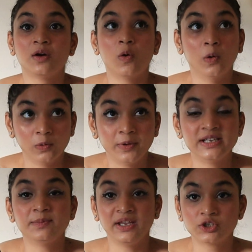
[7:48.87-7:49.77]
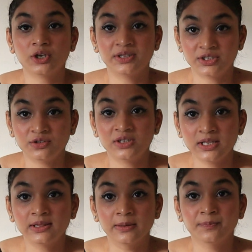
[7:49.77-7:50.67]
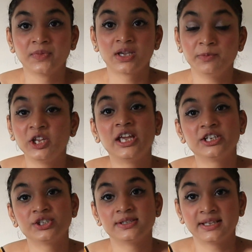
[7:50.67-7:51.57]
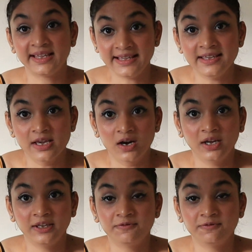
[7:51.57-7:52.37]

always make sure that you tell them. Communication is the key here.